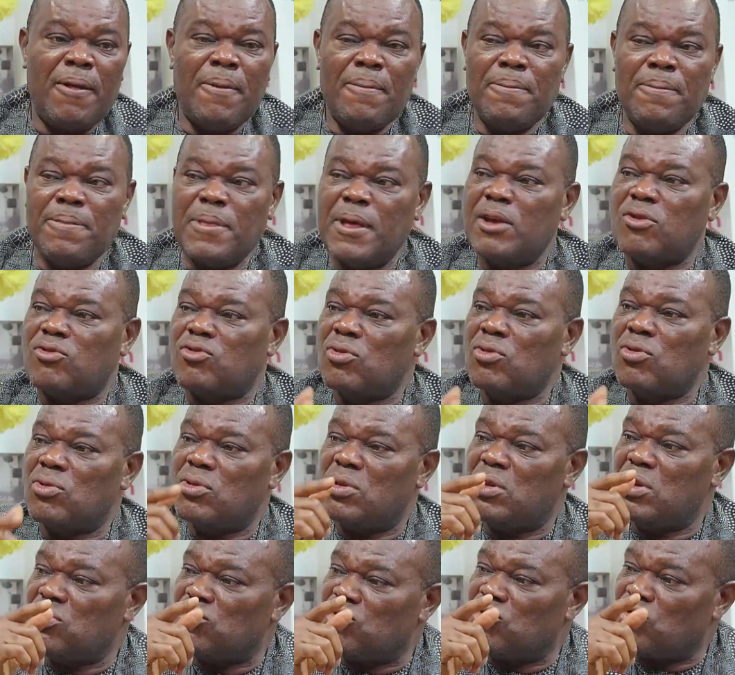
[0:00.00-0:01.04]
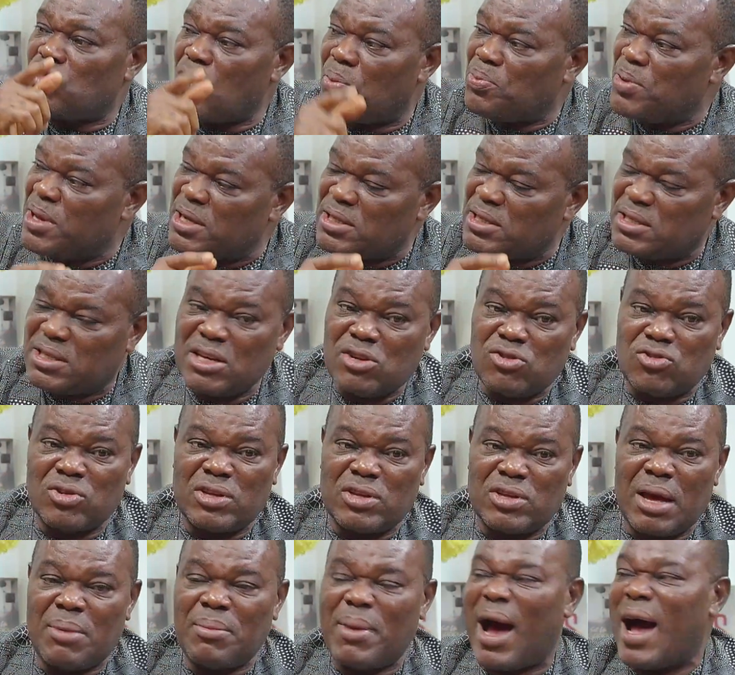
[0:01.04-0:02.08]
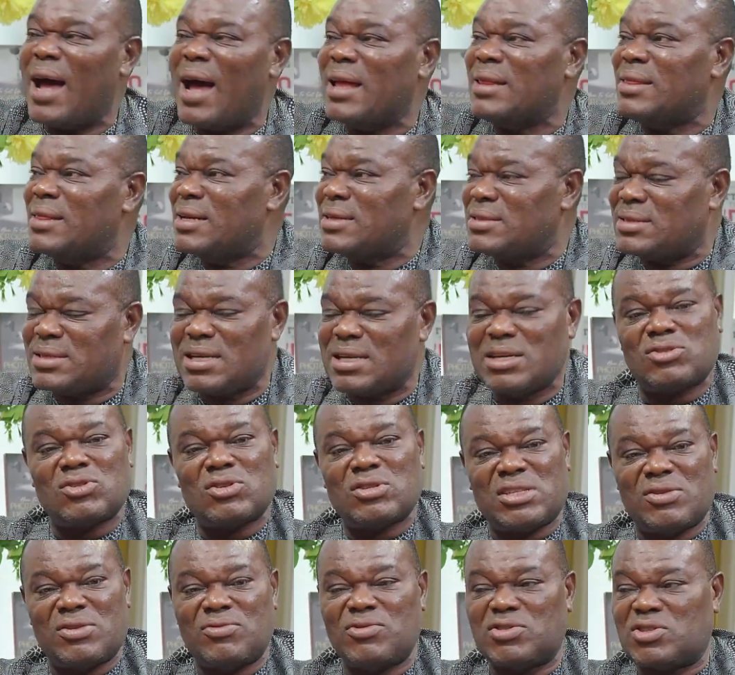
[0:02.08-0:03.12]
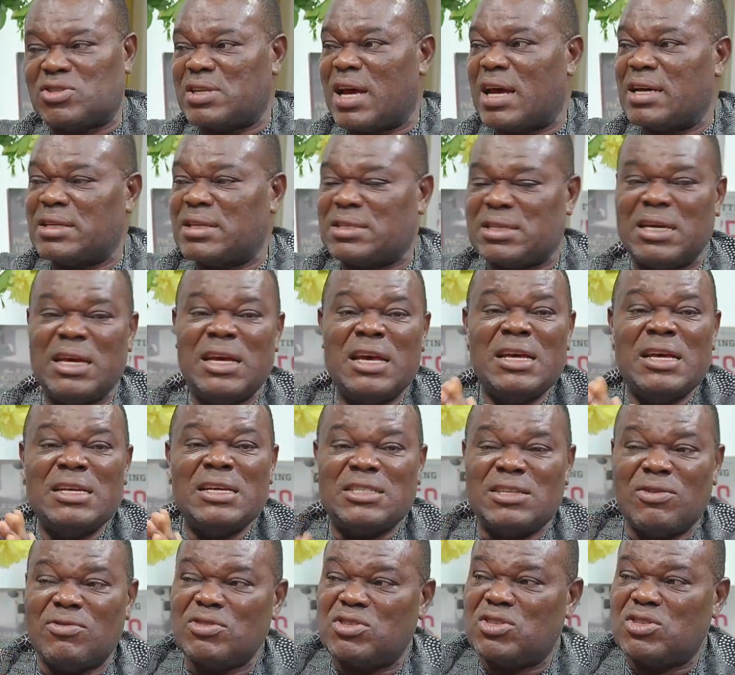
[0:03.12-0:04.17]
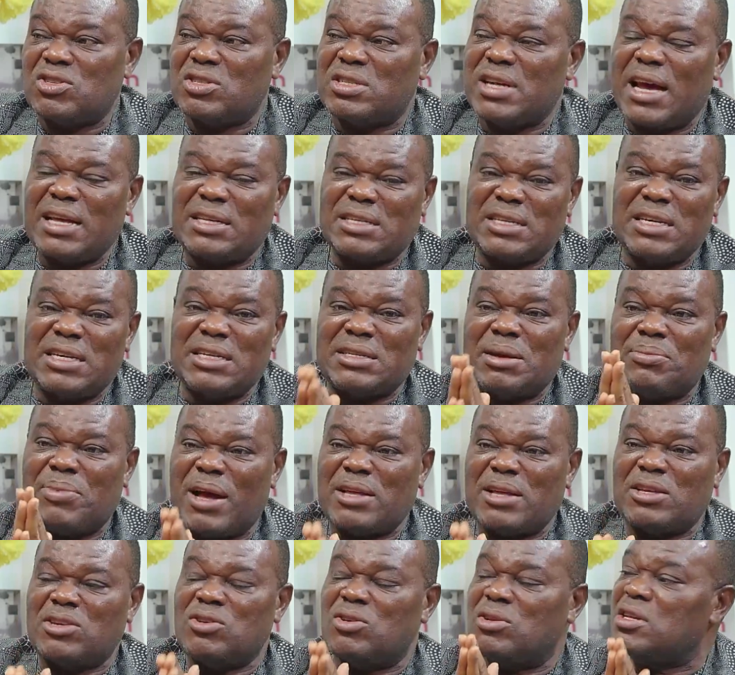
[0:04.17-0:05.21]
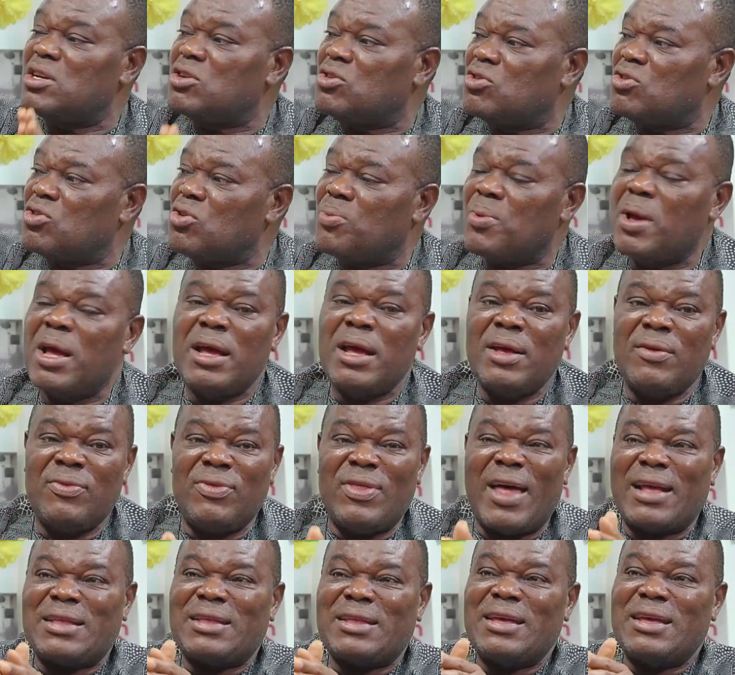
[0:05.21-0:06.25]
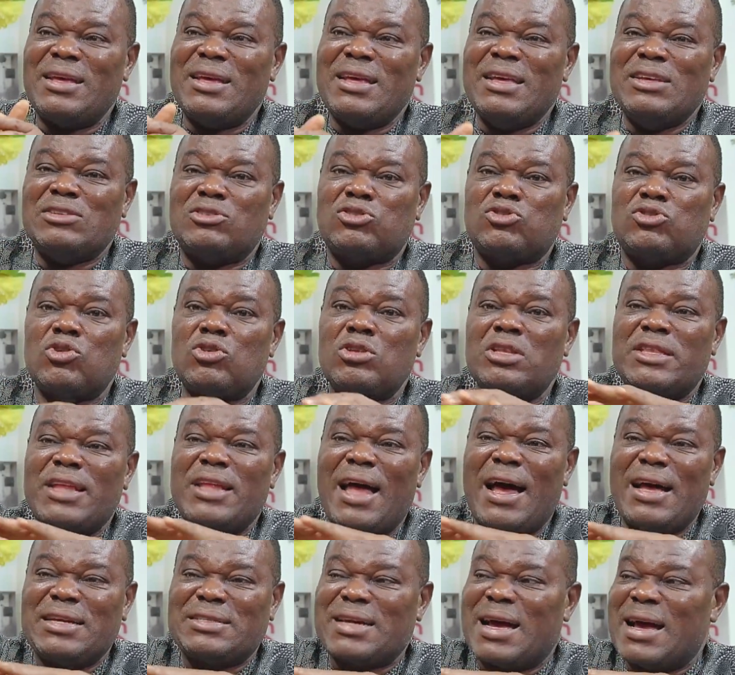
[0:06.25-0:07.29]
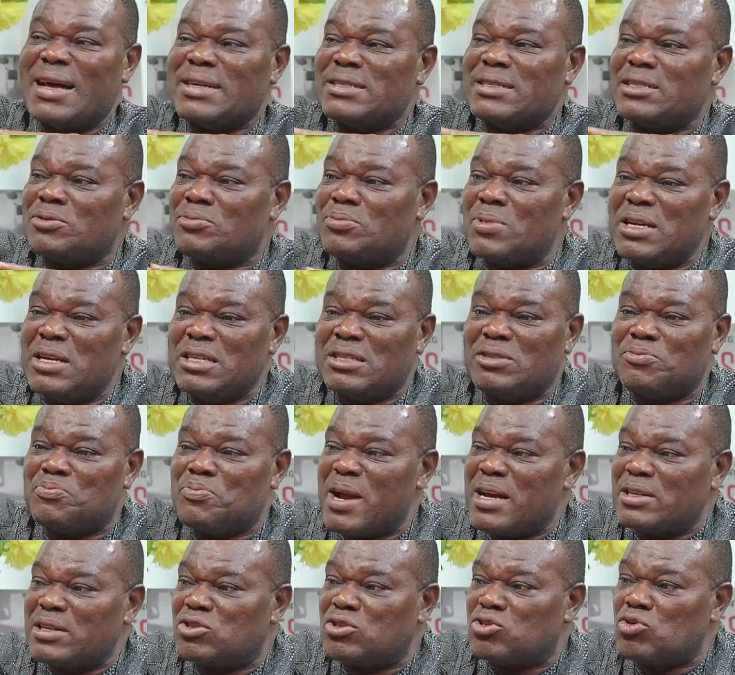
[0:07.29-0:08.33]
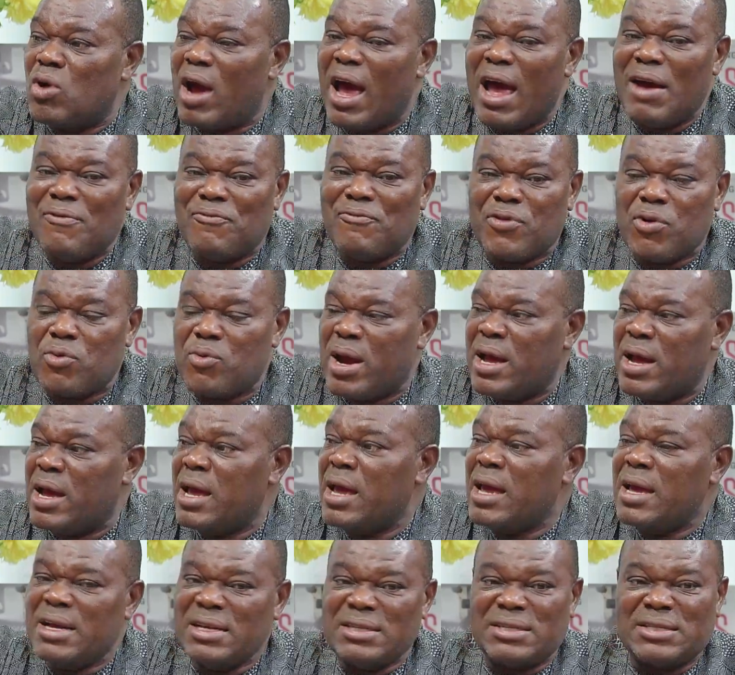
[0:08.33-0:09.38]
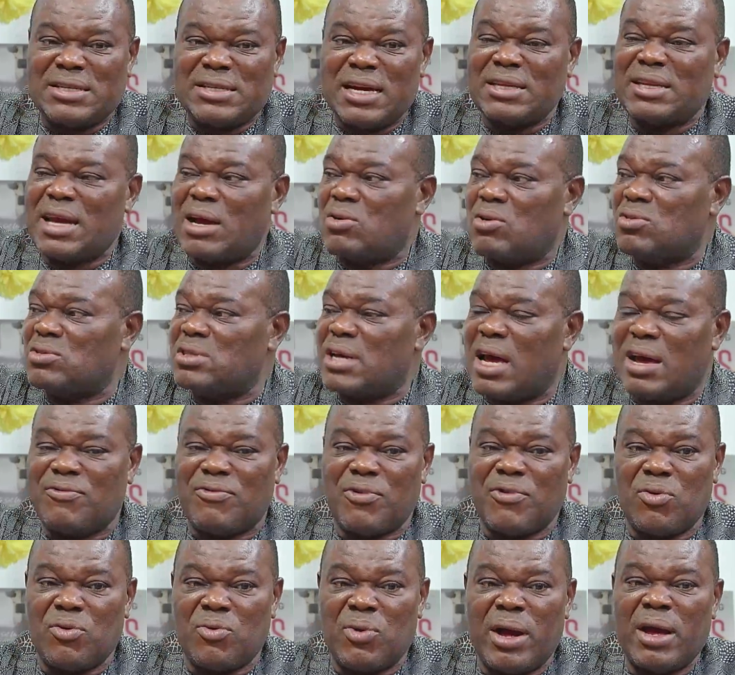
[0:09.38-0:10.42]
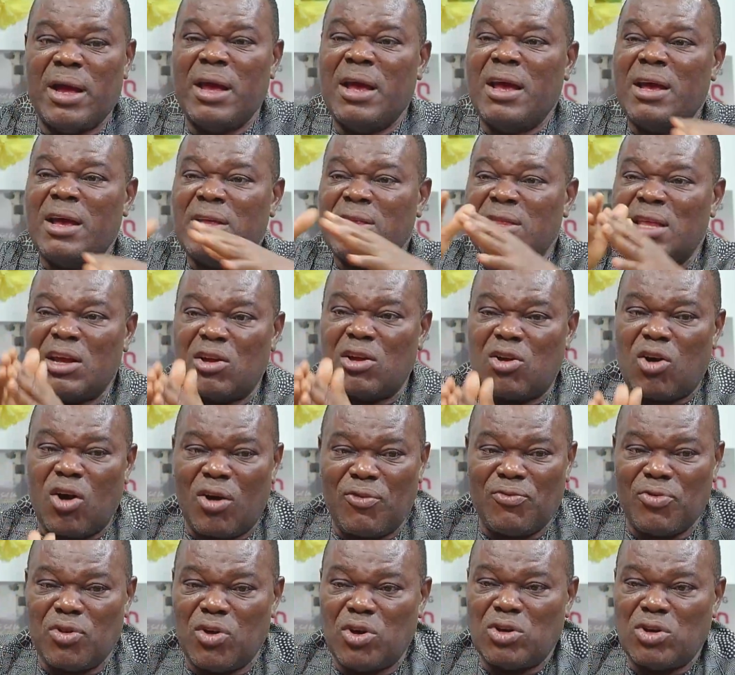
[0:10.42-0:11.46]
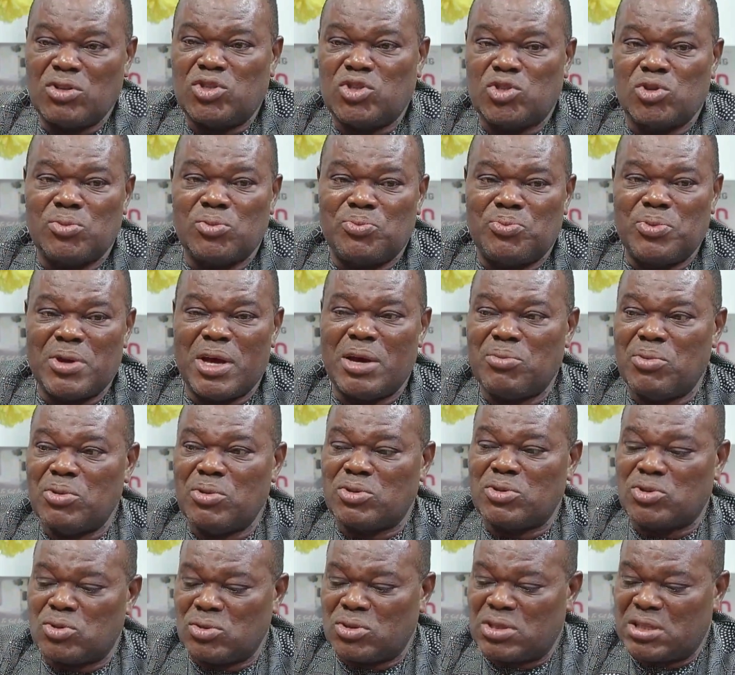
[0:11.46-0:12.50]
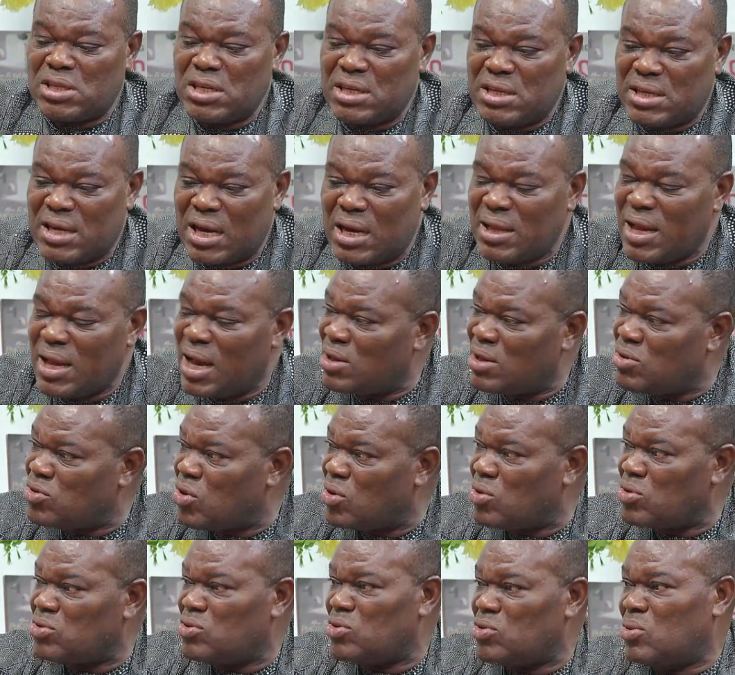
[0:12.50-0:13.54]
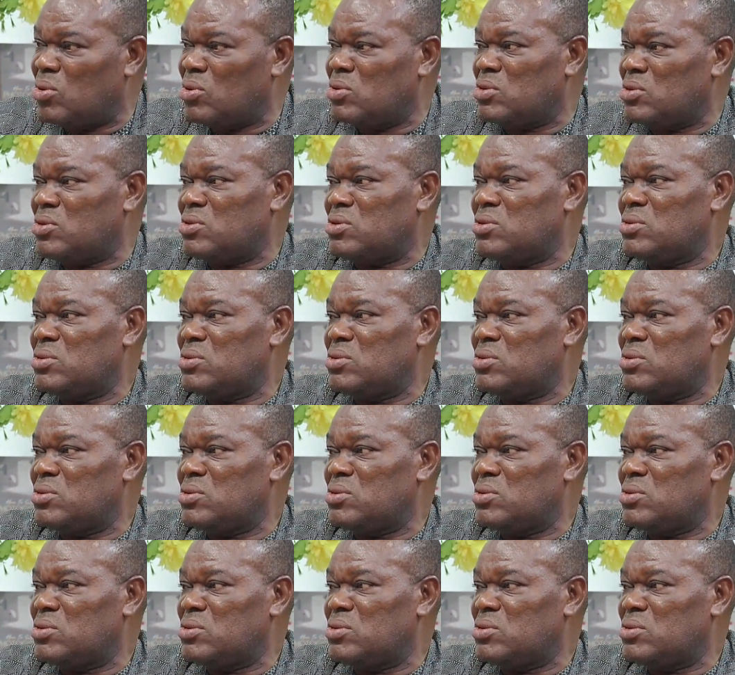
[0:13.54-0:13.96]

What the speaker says: They should stop listening to them and listen to civil society. Civil society is about the only group that is so large and it spreads to everywhere. Its tentacles are everywhere. The governor should be able to sit down and talk to us.